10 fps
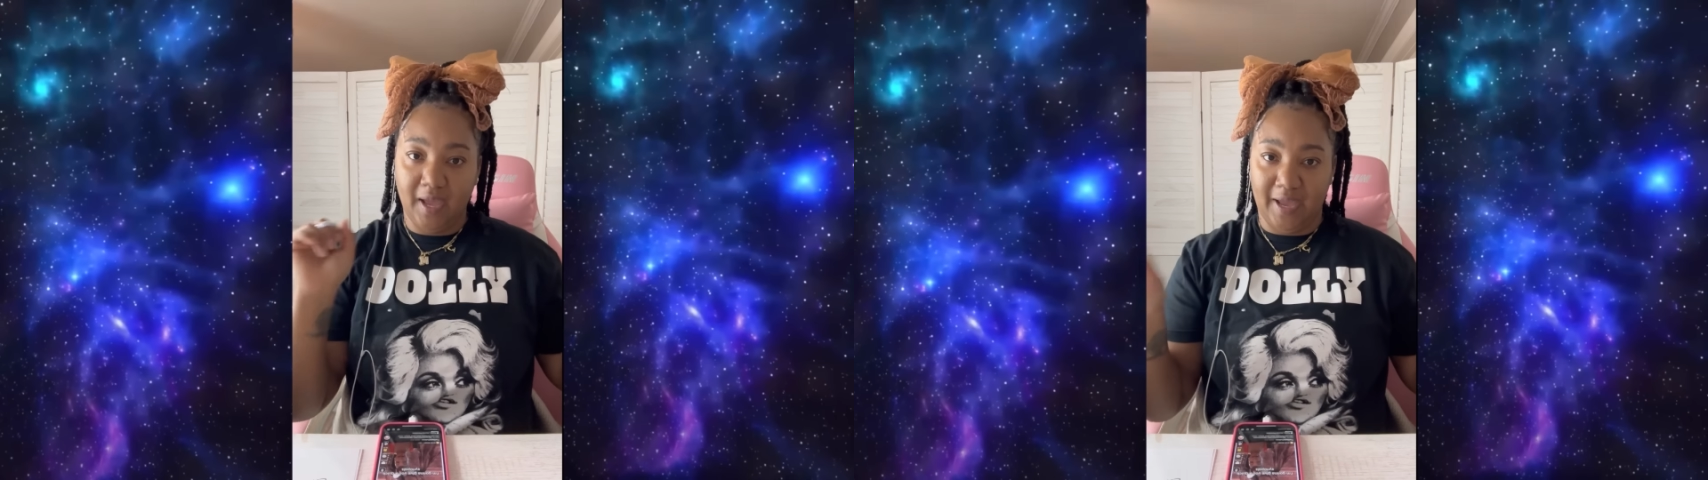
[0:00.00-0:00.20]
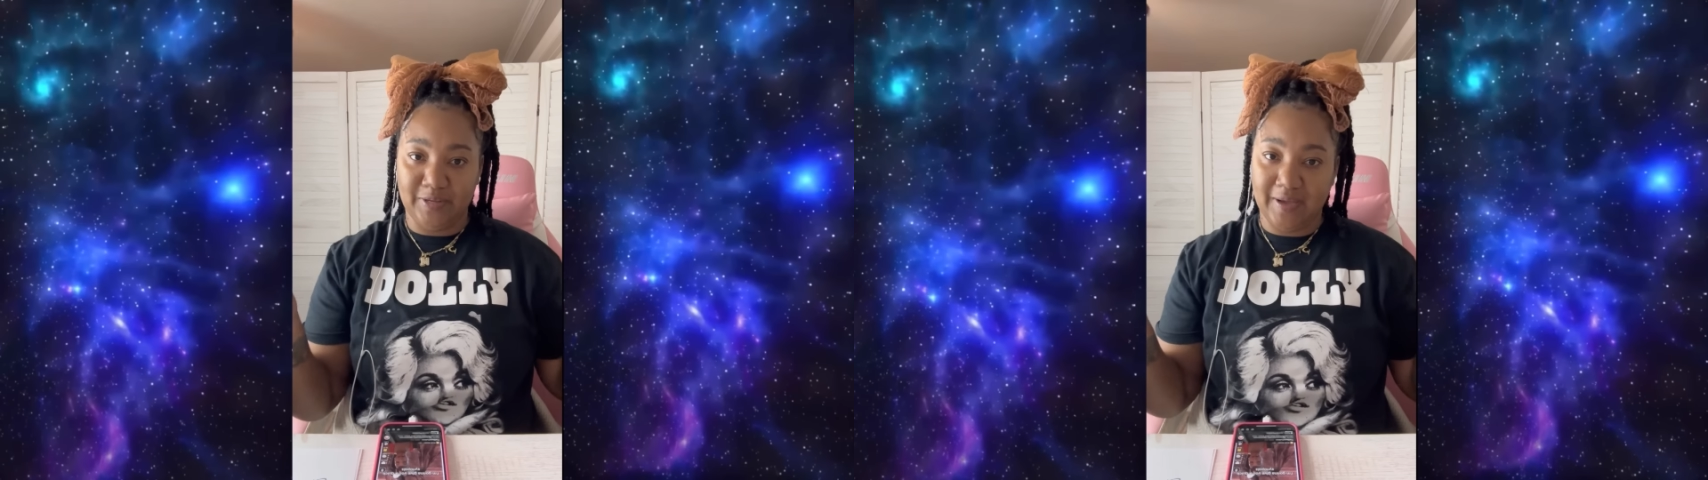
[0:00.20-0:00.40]

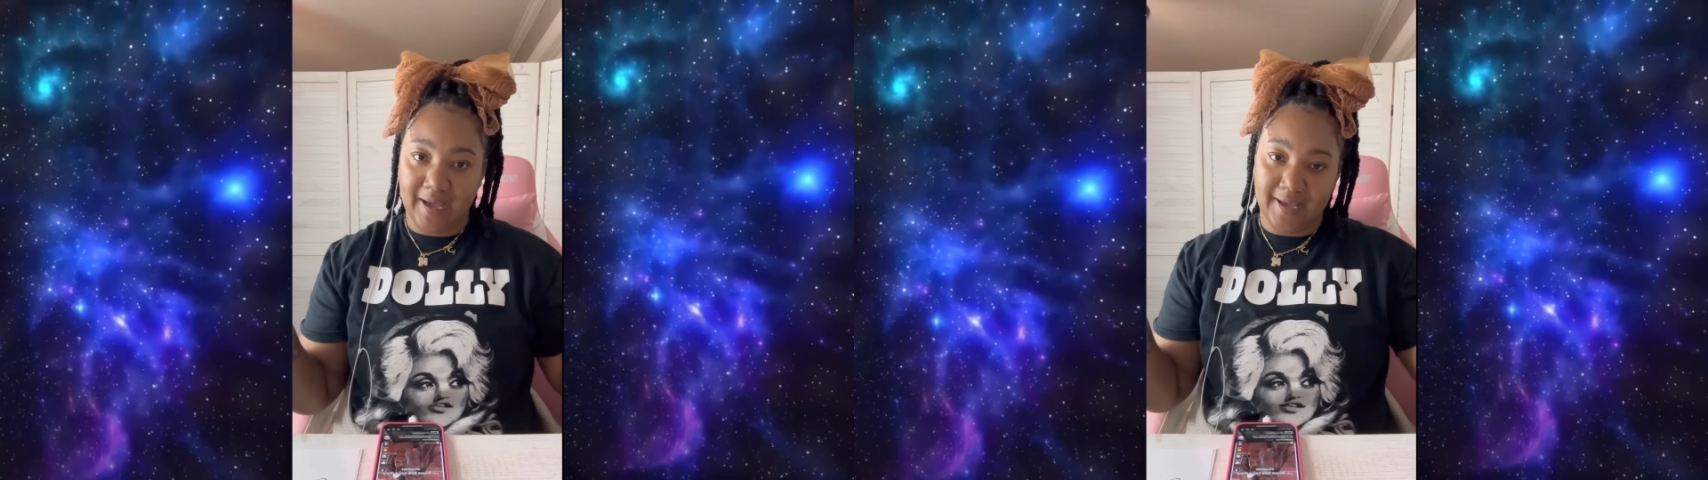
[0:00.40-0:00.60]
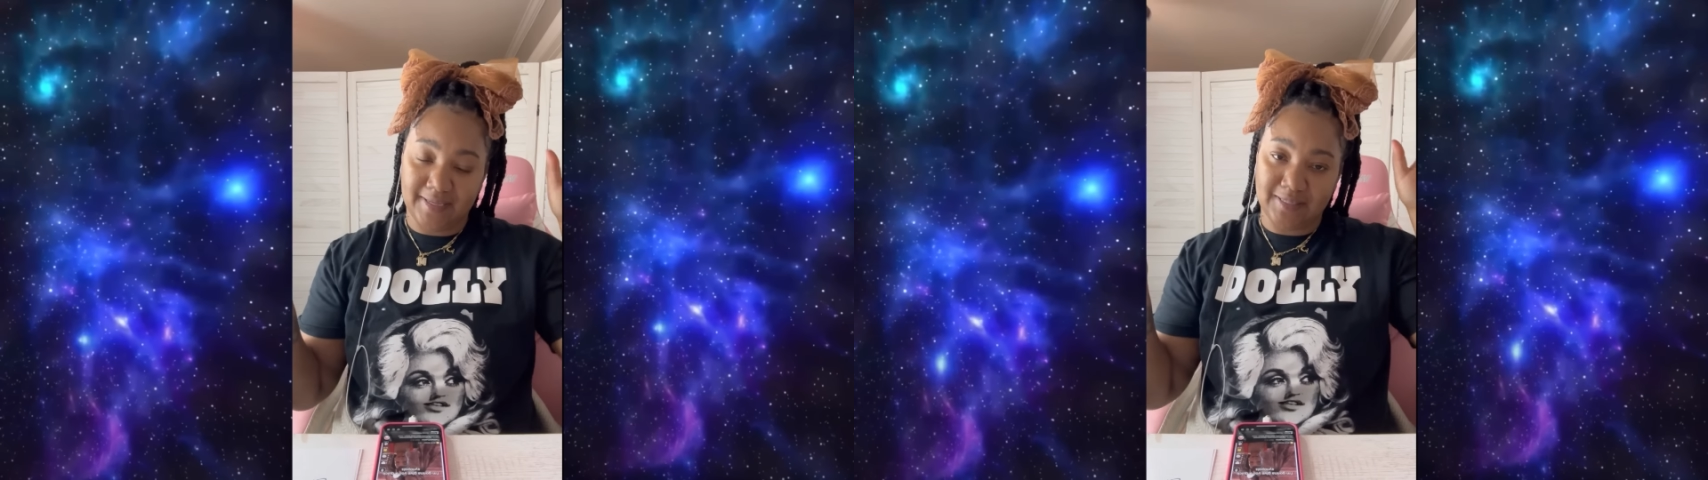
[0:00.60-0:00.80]
hey you
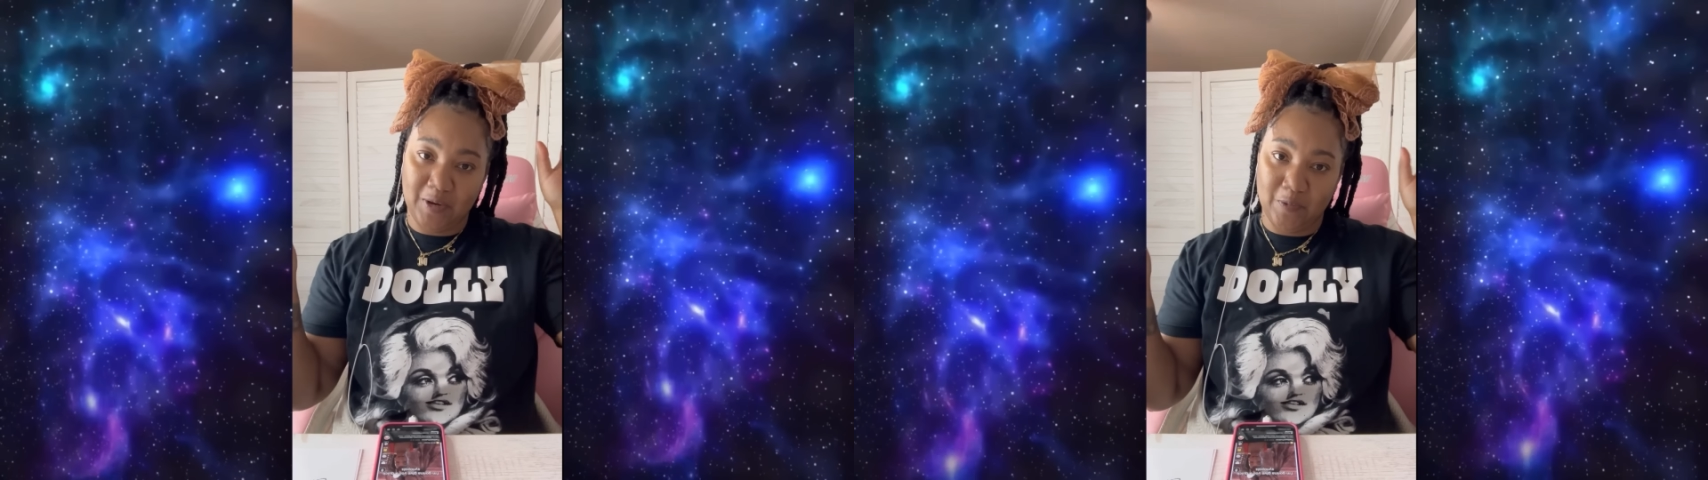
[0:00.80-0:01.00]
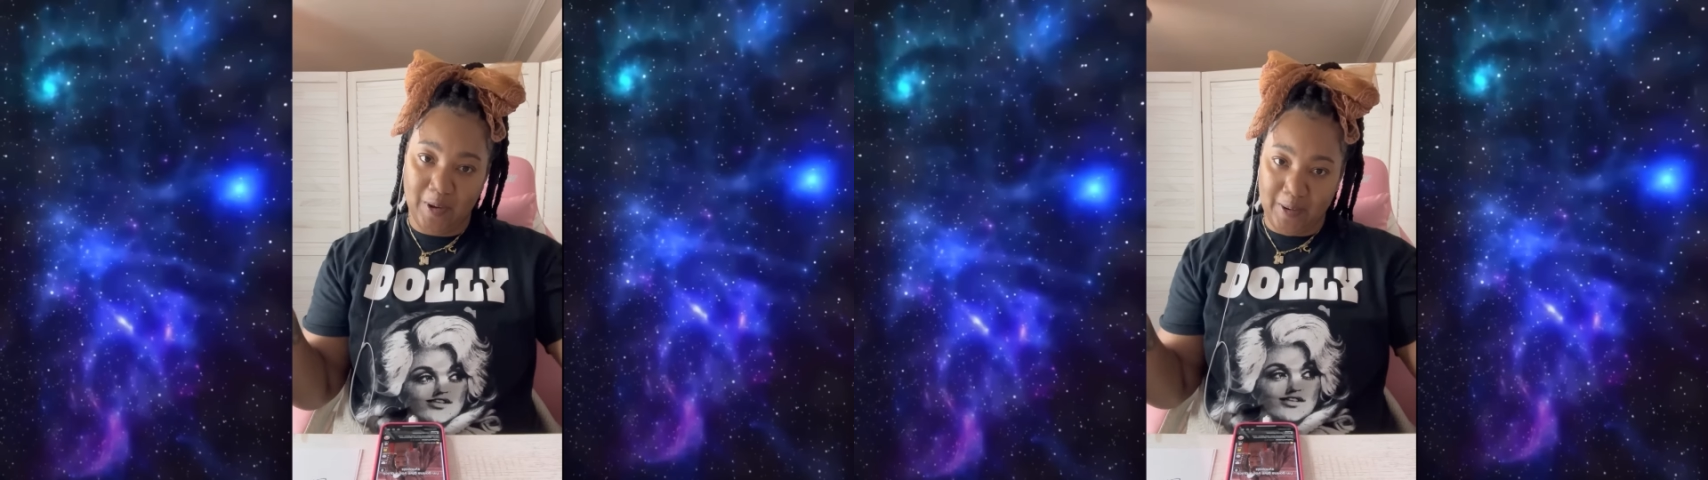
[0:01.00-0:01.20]
guys
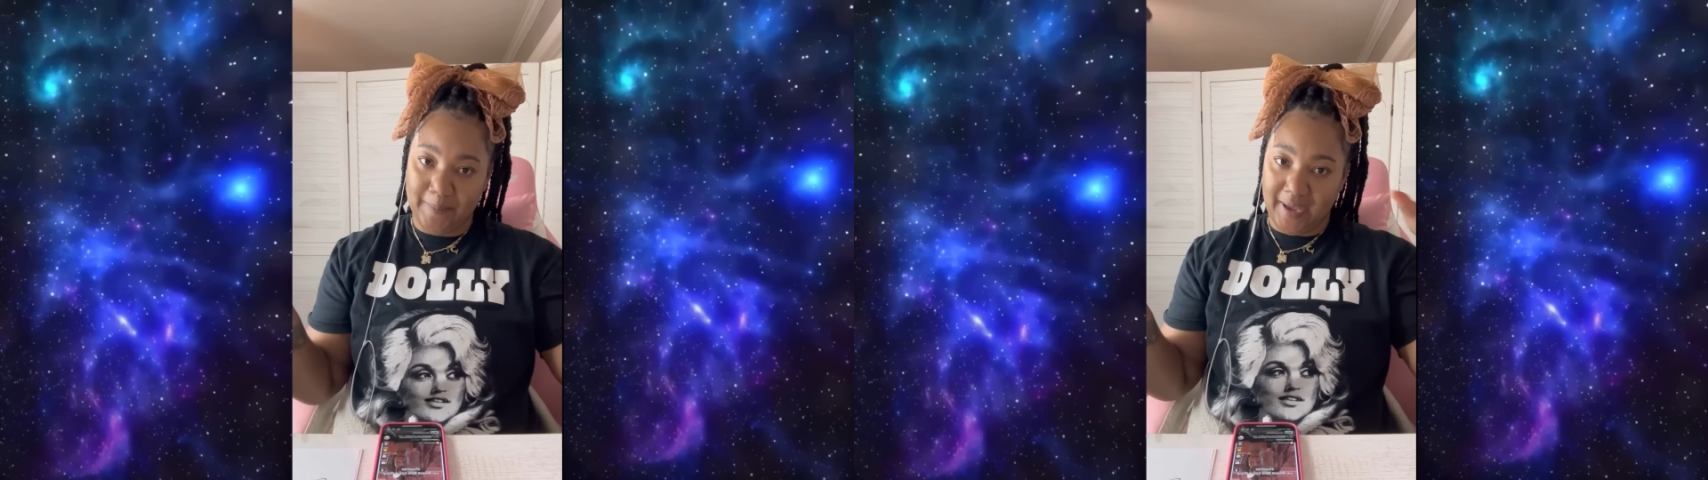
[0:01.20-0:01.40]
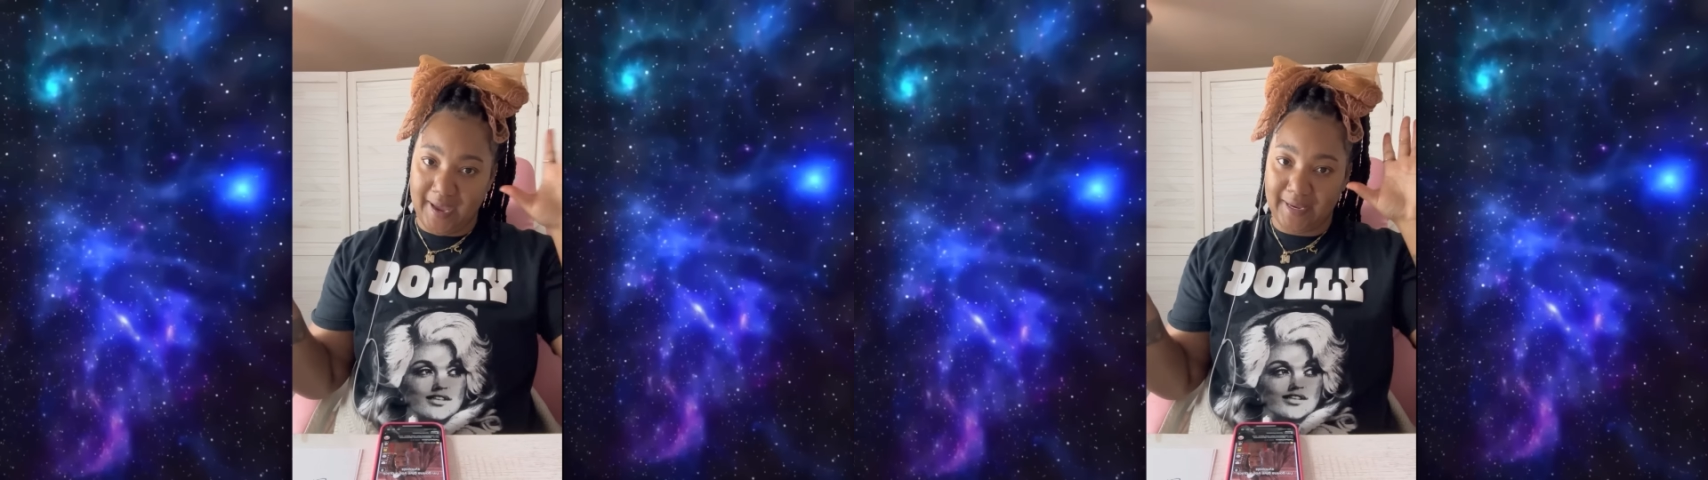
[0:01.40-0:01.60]
welcome
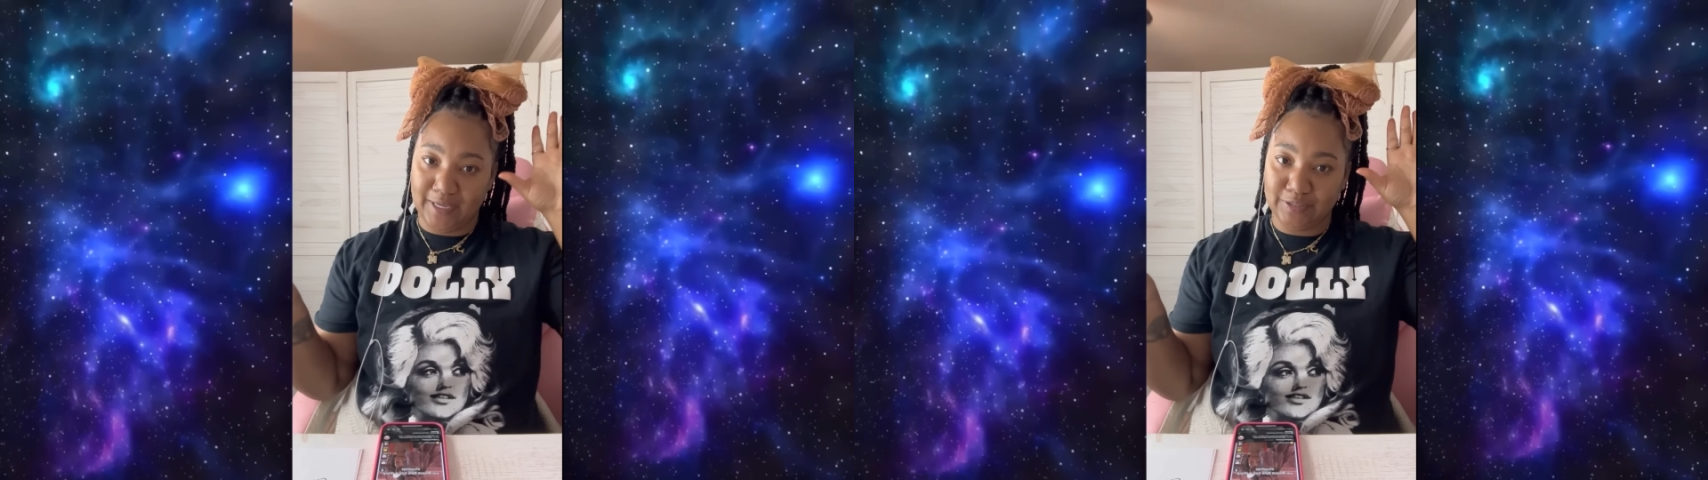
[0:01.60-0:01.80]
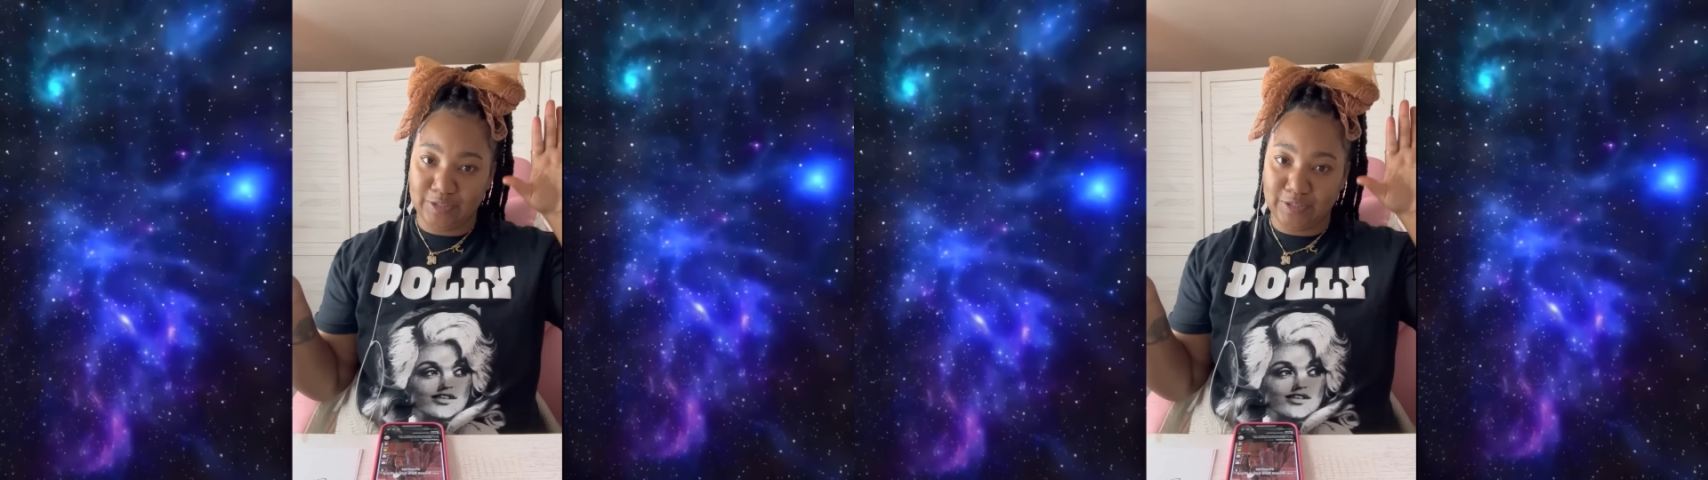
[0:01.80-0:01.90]
back